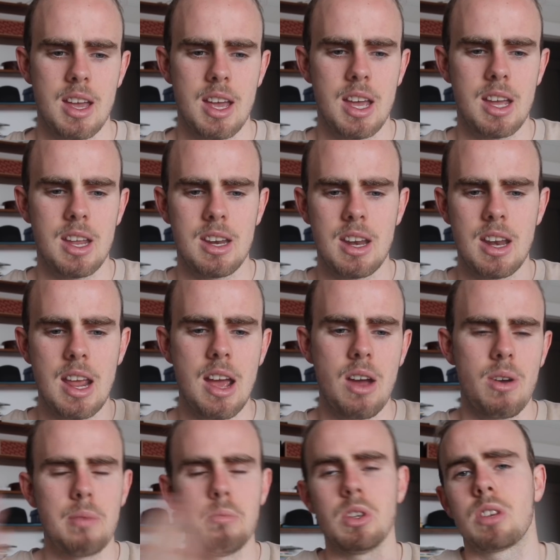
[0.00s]
And
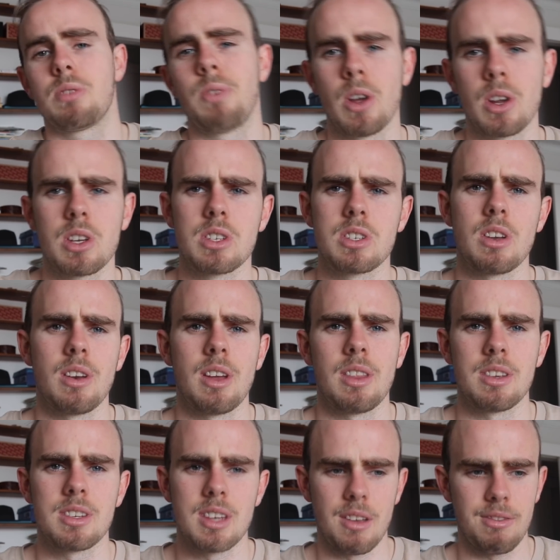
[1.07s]
now I'm just focused on
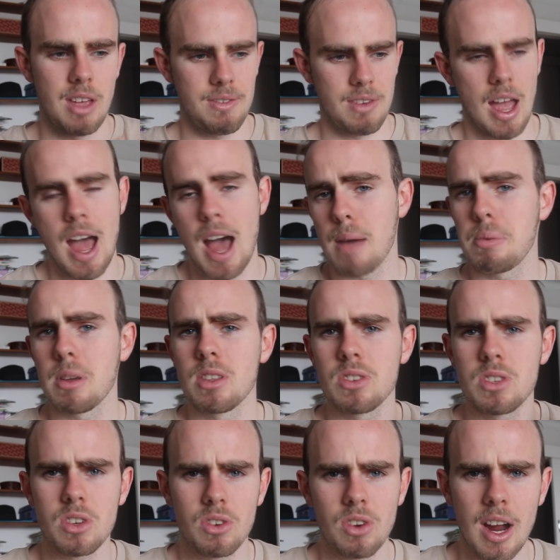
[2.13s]
other stuff. If it
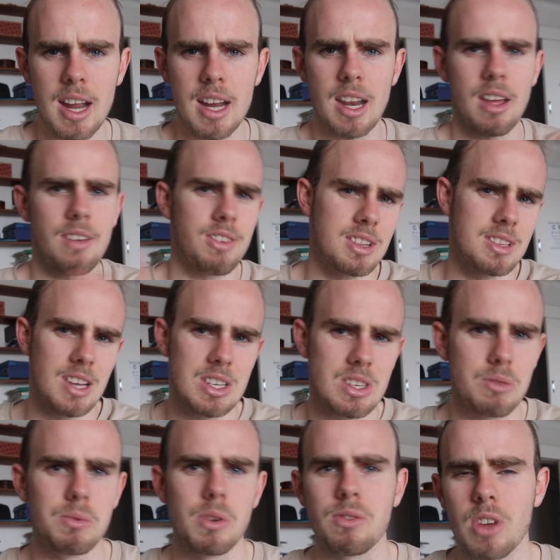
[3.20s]
happens, great. If it
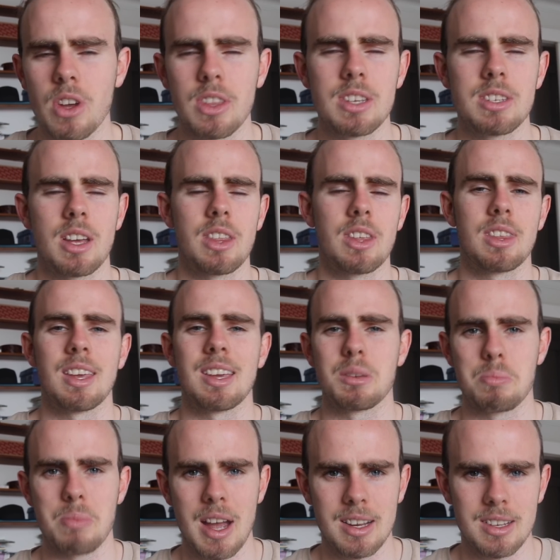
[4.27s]
doesn't, we've got these other
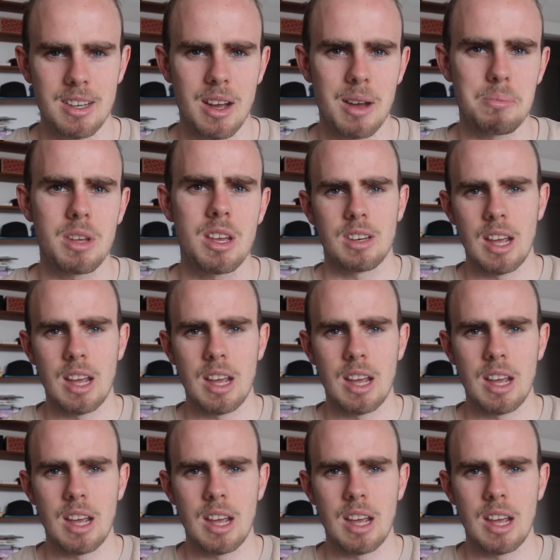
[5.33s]
things backed up.